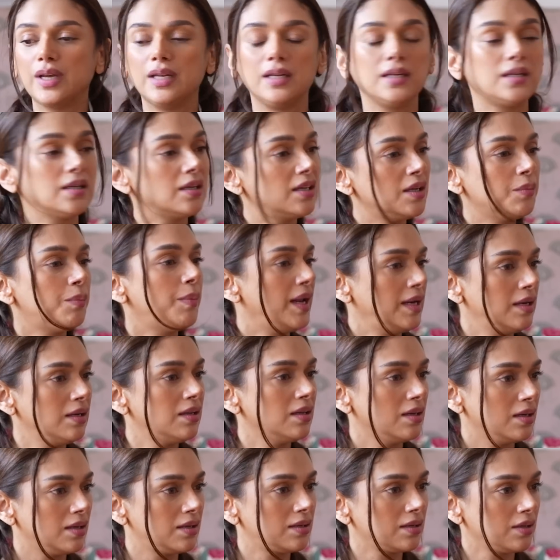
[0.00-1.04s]

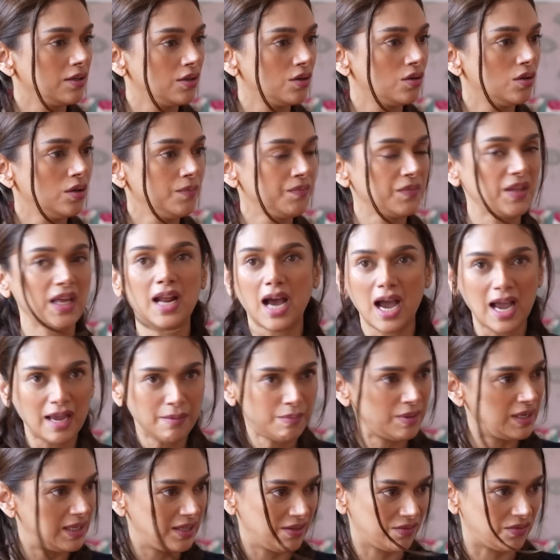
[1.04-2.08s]
interdependent, yeah. you know. And
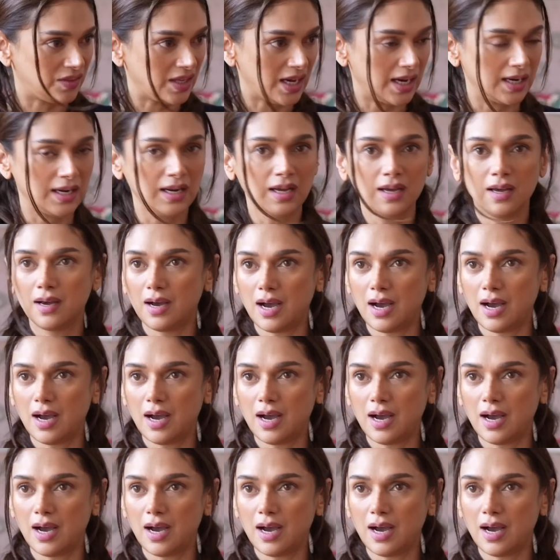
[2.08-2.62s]
I believe that.